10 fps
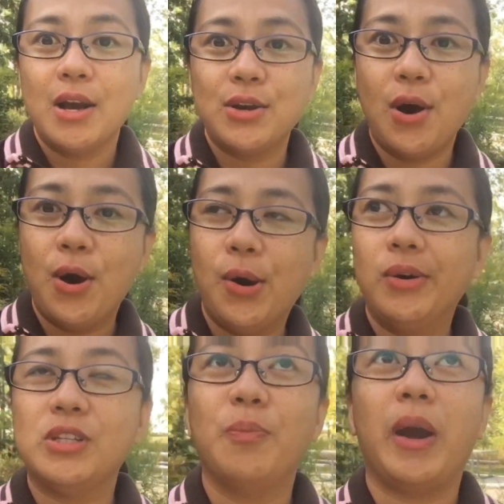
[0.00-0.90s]
go
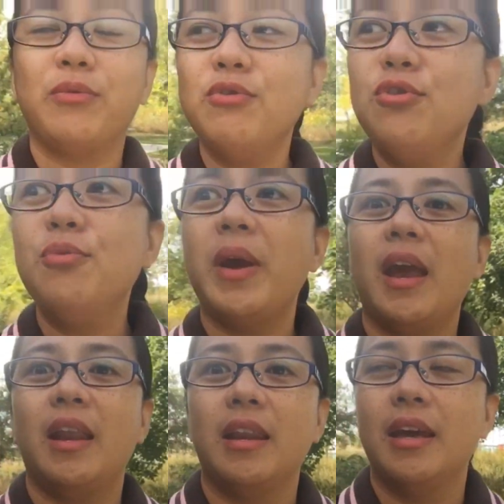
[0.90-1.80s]
to my room
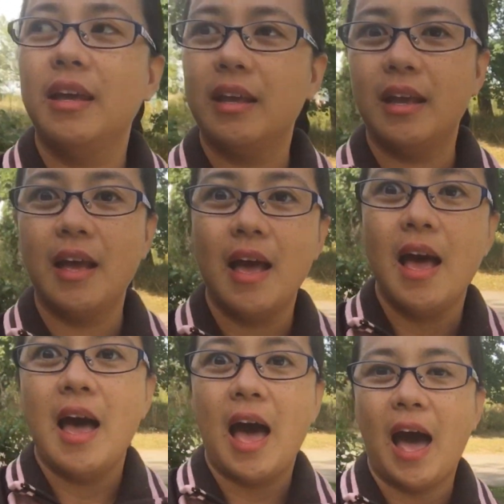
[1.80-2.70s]
and
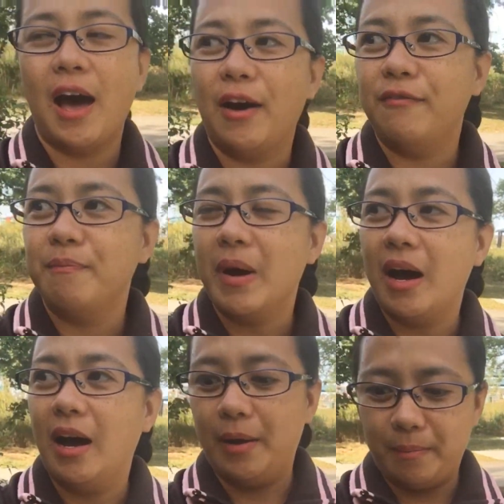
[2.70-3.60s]
have
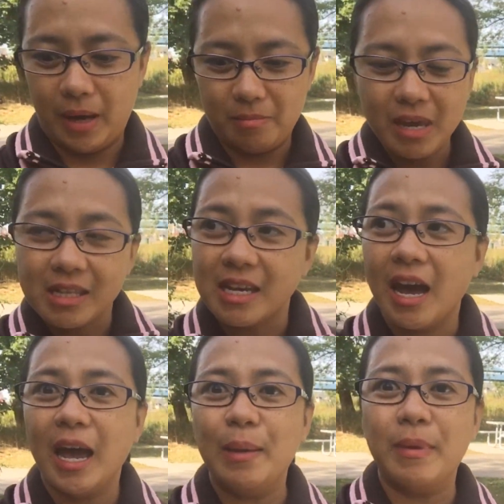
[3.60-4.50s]
my me
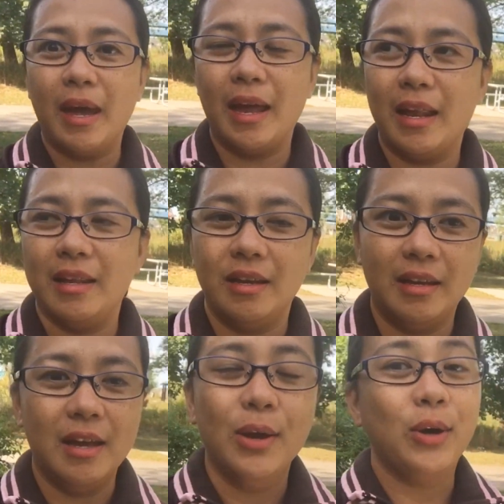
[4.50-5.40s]
time and
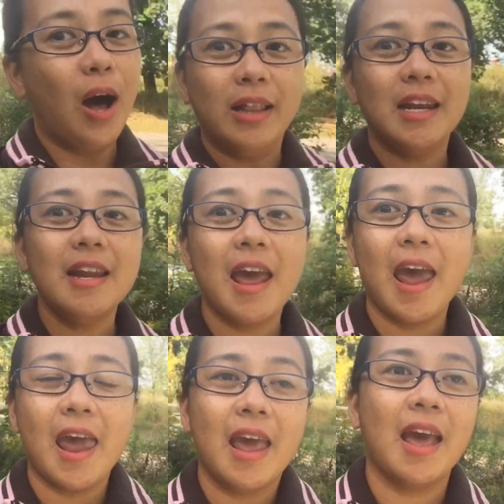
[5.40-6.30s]
call it a
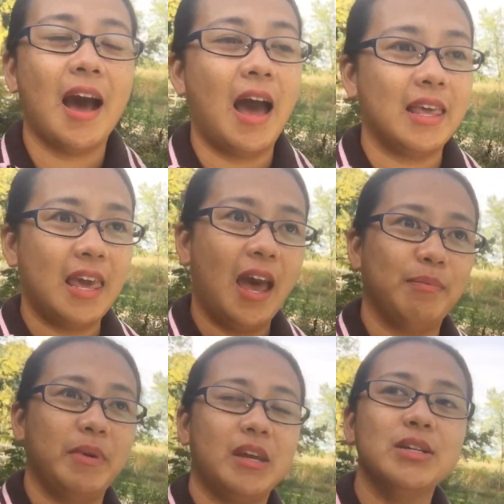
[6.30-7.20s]
day, I
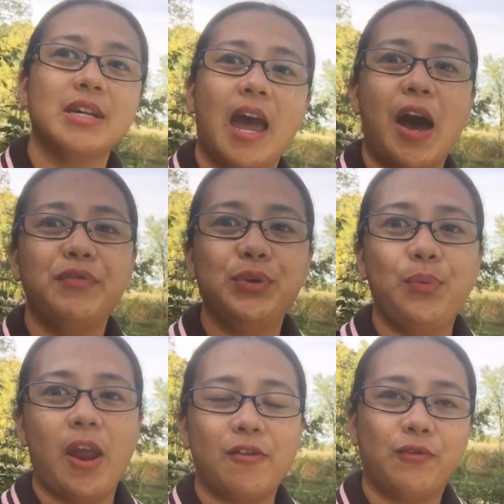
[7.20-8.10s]
can't, because I have to
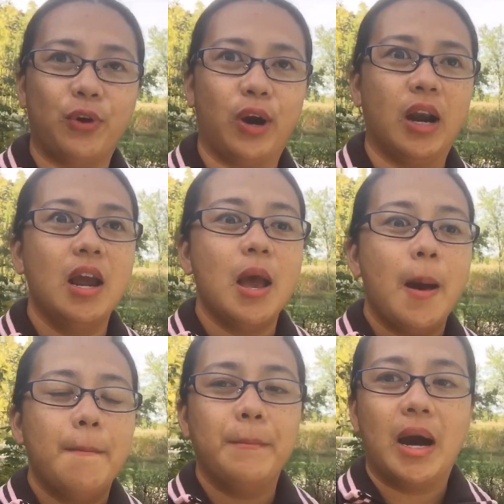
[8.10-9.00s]
wait for
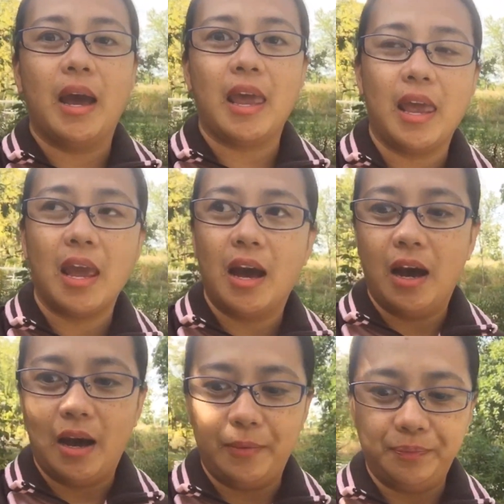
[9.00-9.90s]

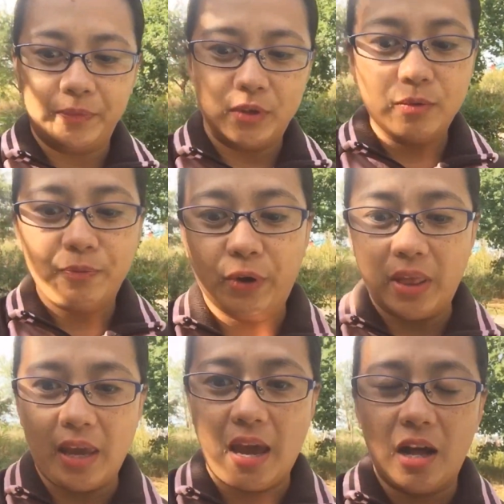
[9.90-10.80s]

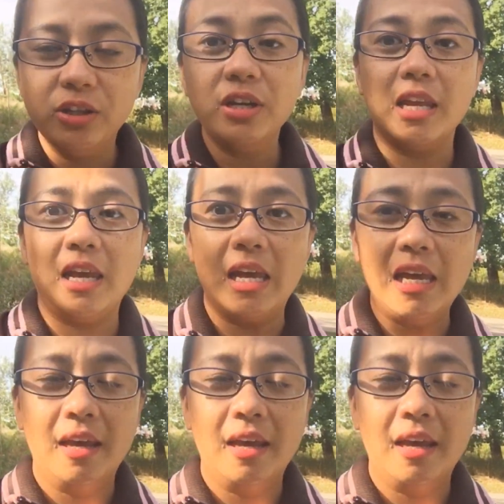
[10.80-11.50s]
the elderly